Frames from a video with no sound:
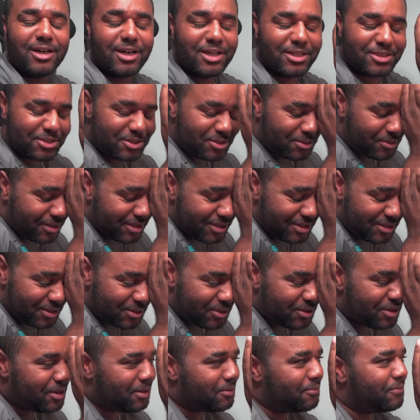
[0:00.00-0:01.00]
I swear to
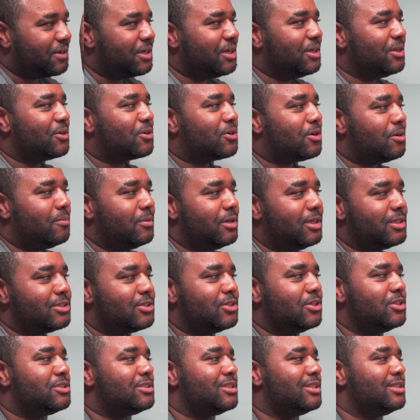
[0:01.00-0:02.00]
God, I'm reading the comments
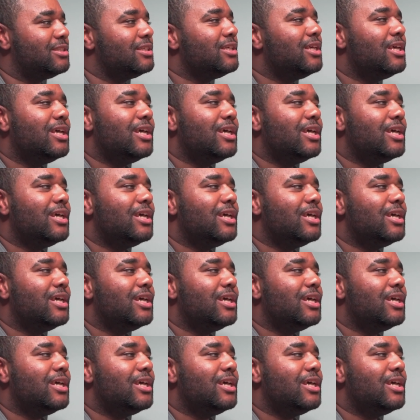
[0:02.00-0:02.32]
that it says,